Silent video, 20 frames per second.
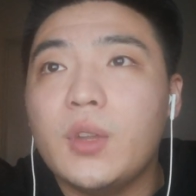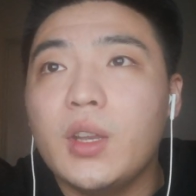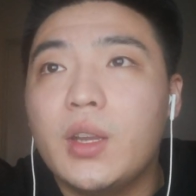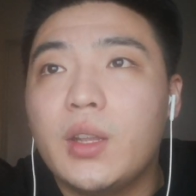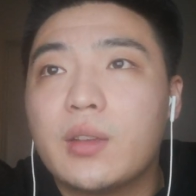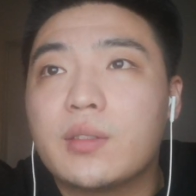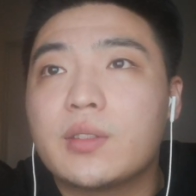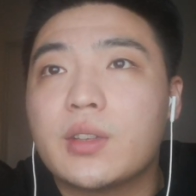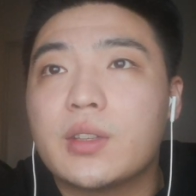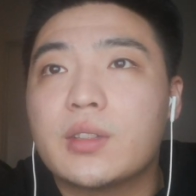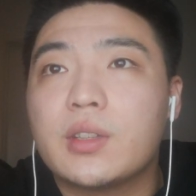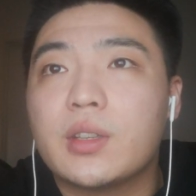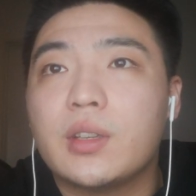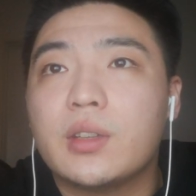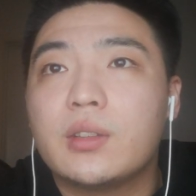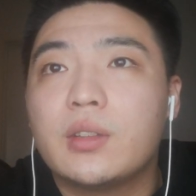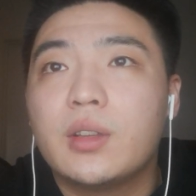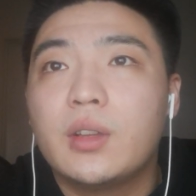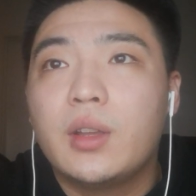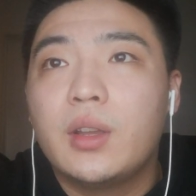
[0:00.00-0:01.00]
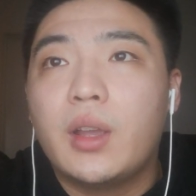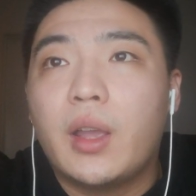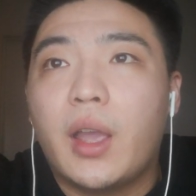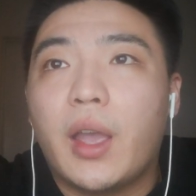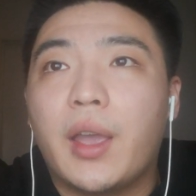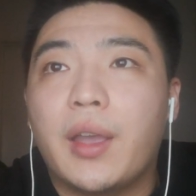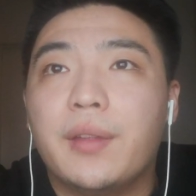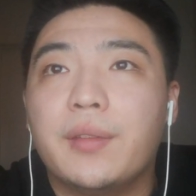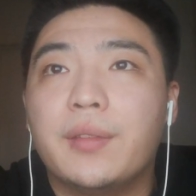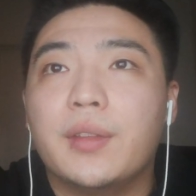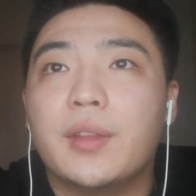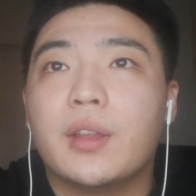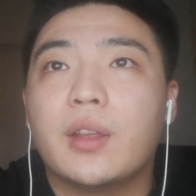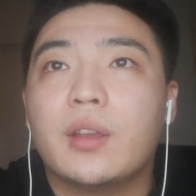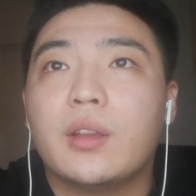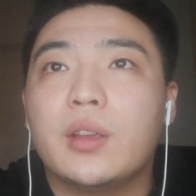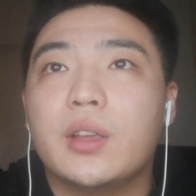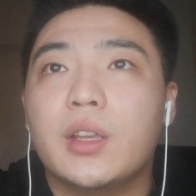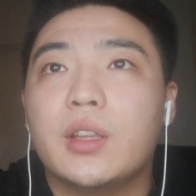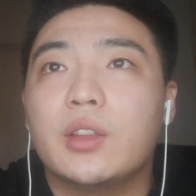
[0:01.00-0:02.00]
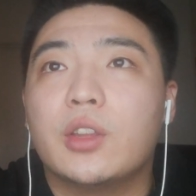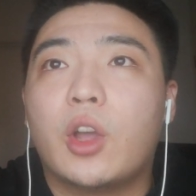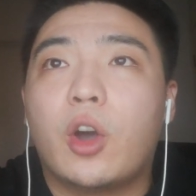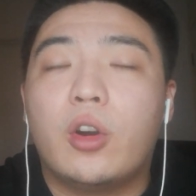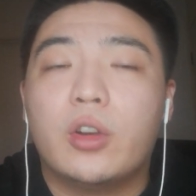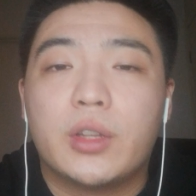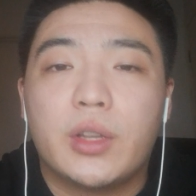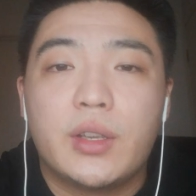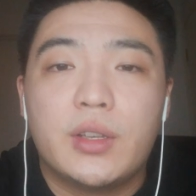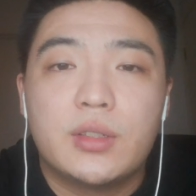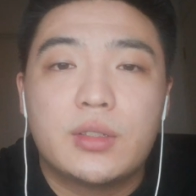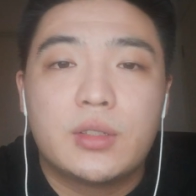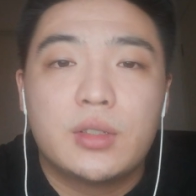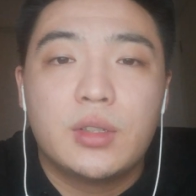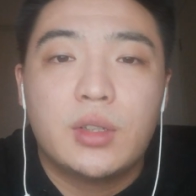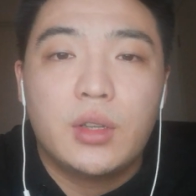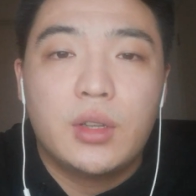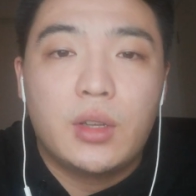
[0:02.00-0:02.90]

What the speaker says: Yeah, that's it. And in nowadays,